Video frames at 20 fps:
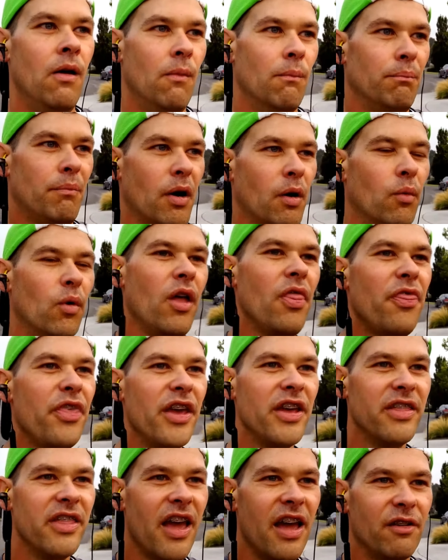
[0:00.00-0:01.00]
But one
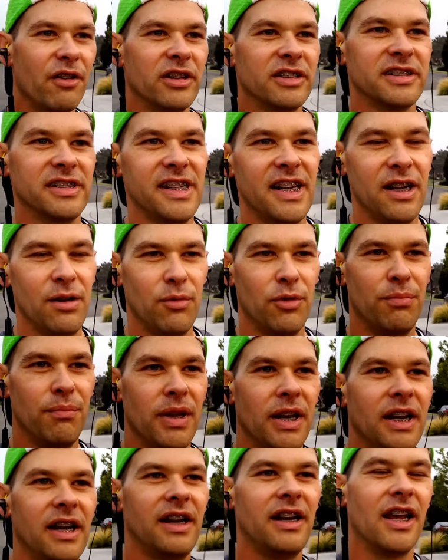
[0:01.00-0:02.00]
thing that resonated with
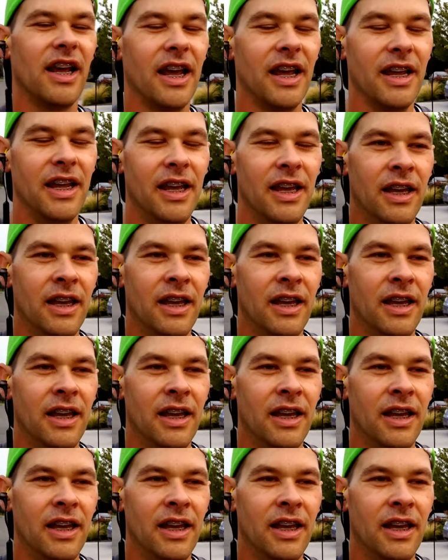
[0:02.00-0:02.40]
me today